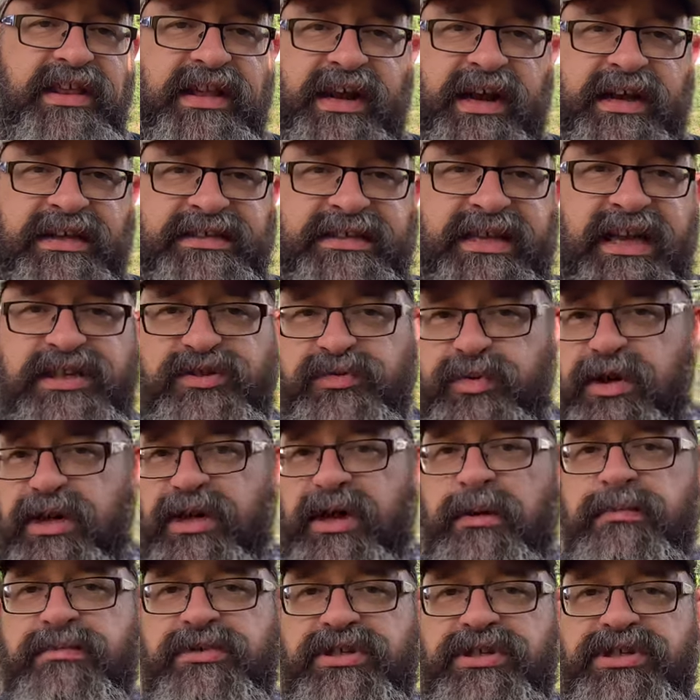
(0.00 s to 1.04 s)
United States when it
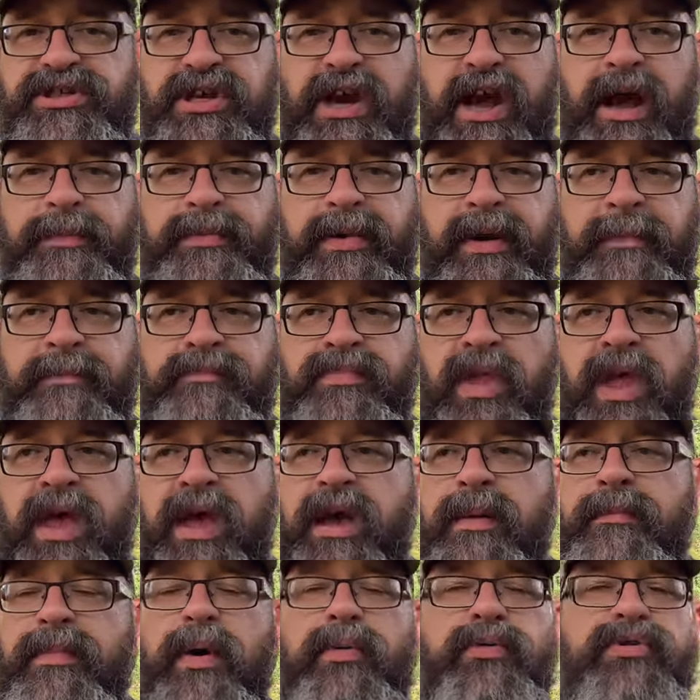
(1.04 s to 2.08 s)
comes to shopping.
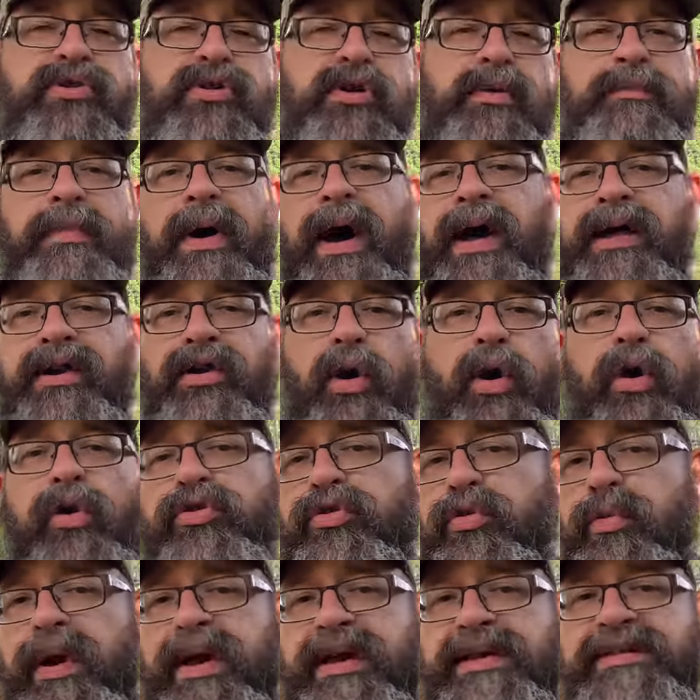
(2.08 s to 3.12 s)
But when you combine all
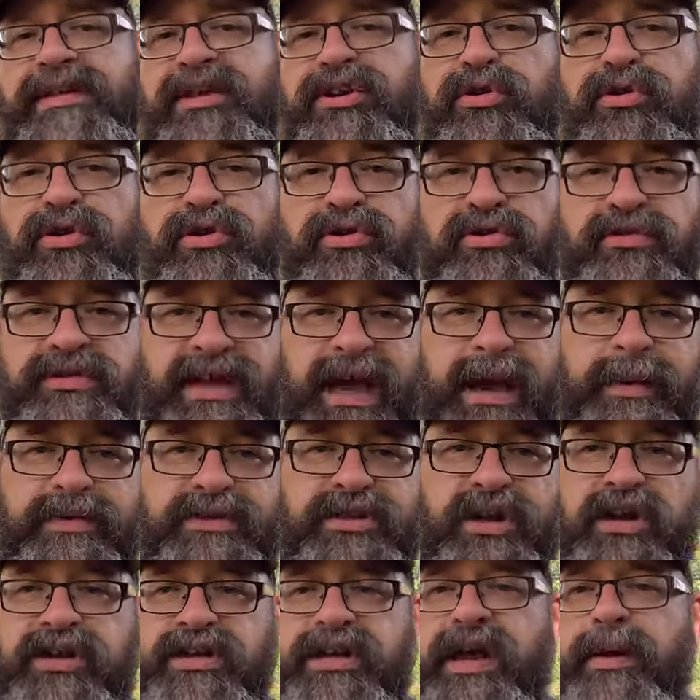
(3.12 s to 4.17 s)
the ways that you can use
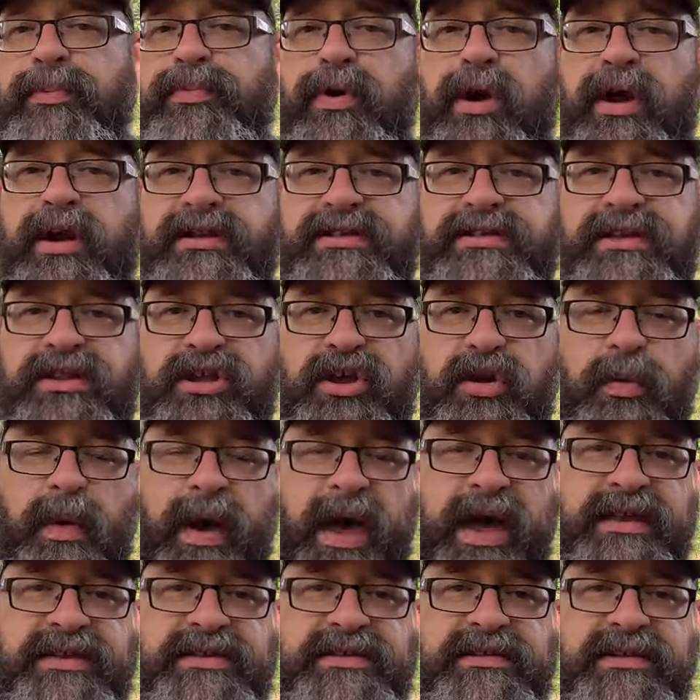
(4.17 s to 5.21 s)
Amazon to get products in the
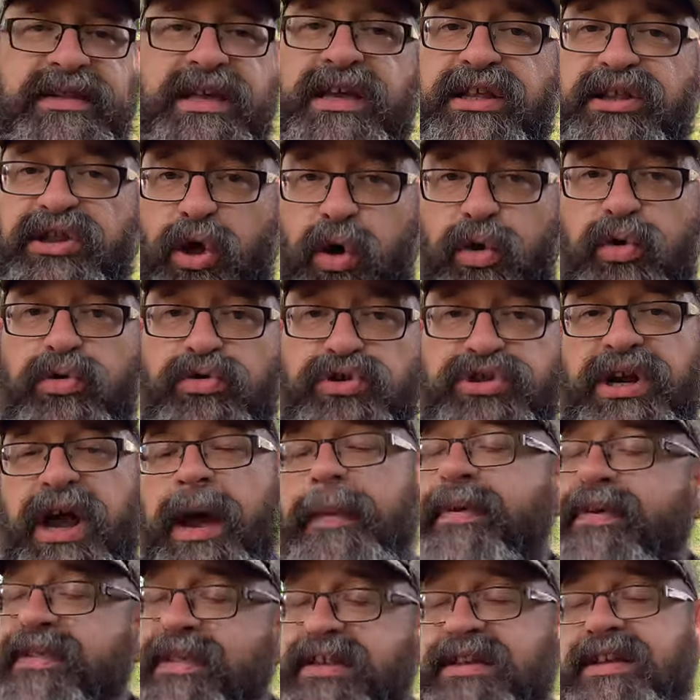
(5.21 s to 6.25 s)
US, the local
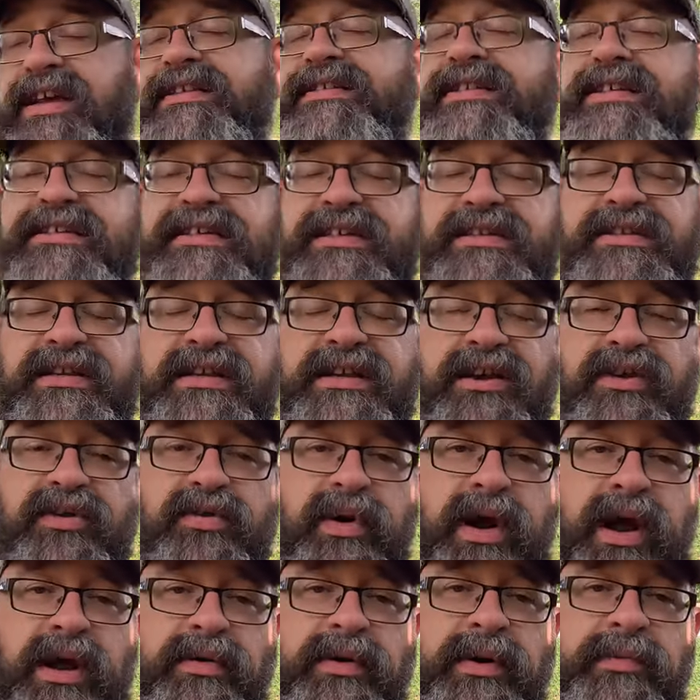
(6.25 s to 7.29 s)
shopping that does exist in
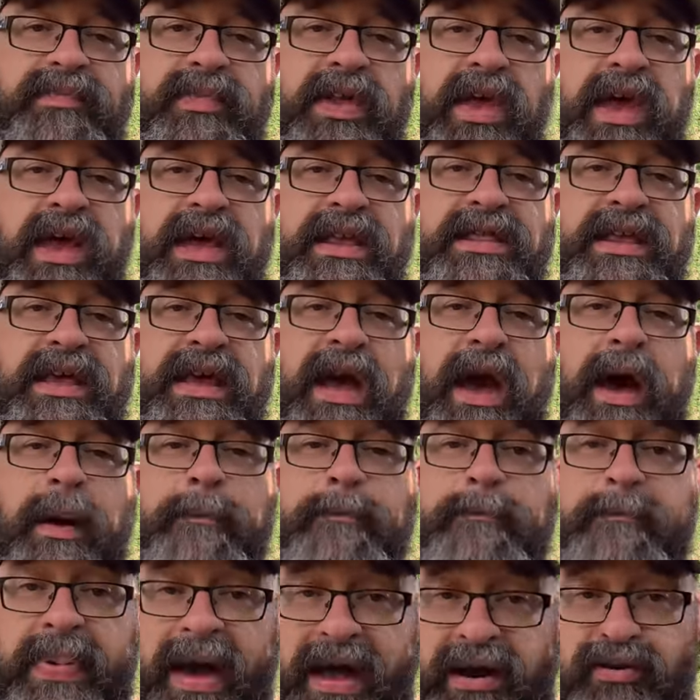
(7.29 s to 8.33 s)
Nicaragua, the
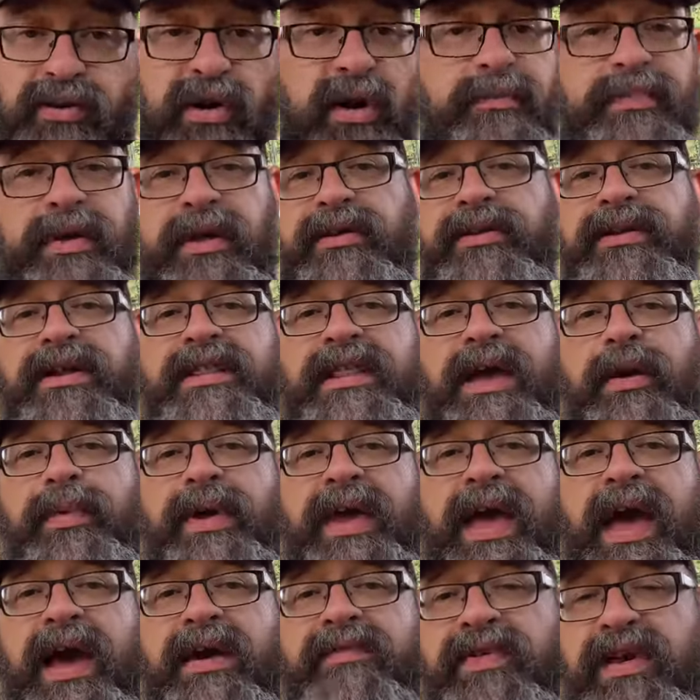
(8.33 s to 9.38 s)
better ability that we
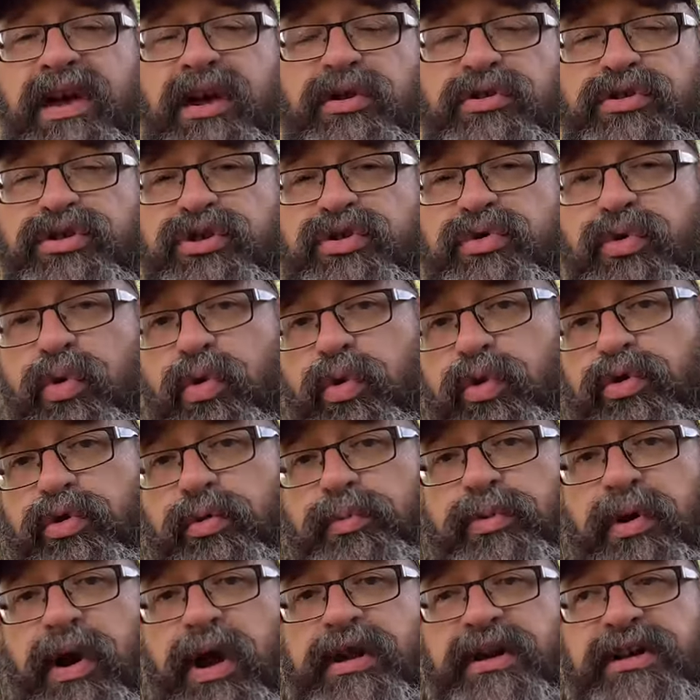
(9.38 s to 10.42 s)
have here to order
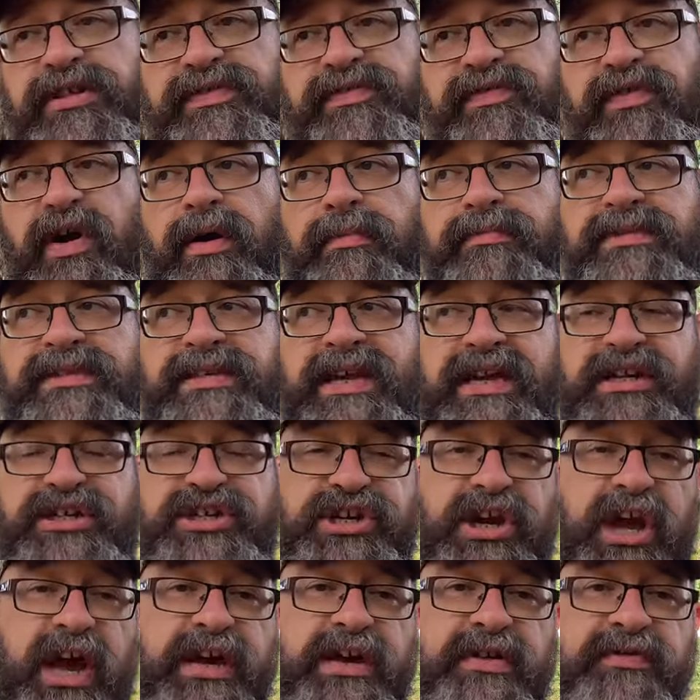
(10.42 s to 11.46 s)
products from, say,
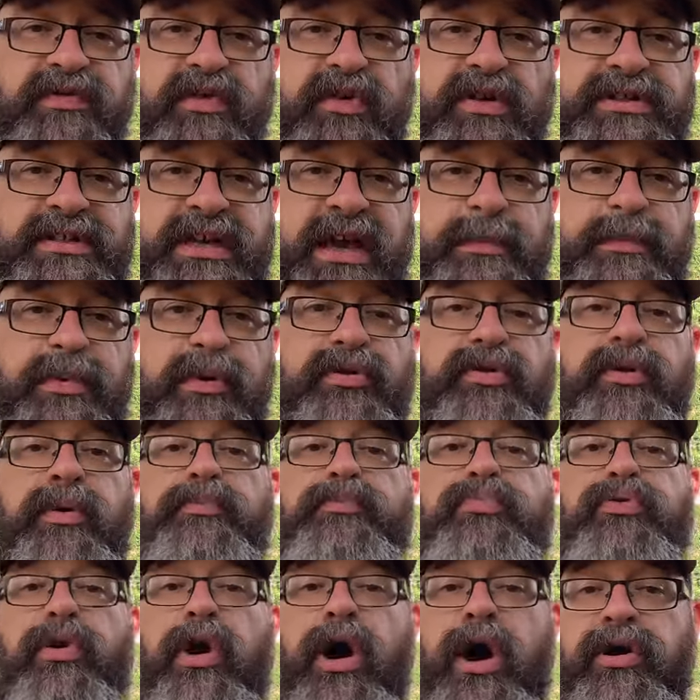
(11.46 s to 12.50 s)
China, for example, the
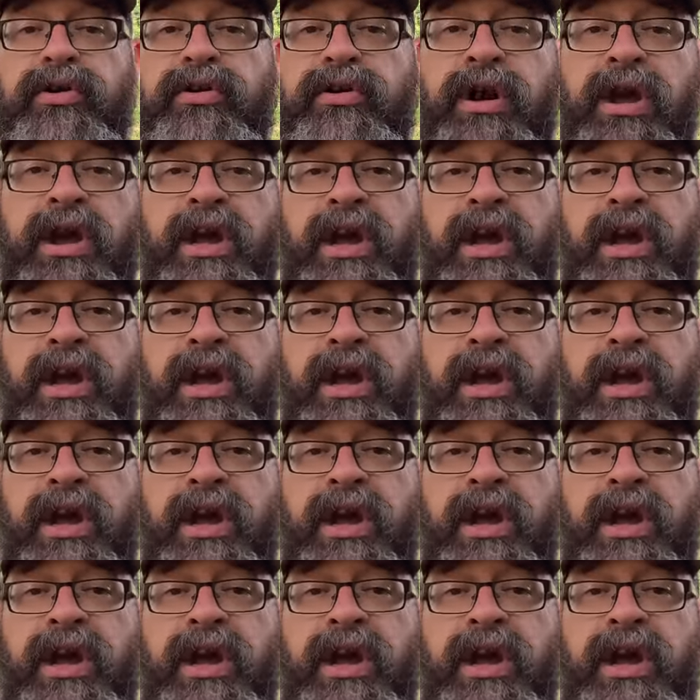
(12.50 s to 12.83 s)
broader